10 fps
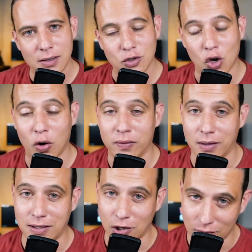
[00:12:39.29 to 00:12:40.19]
So if they
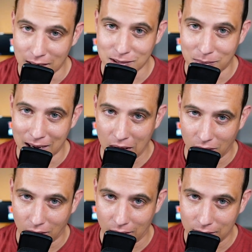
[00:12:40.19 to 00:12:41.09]
tell you not to buy
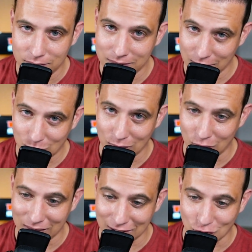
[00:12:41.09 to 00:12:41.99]
alcohol, that's
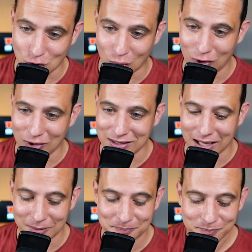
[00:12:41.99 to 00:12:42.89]
the story you can
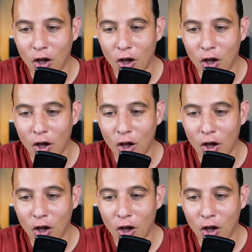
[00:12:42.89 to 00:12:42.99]
tell them.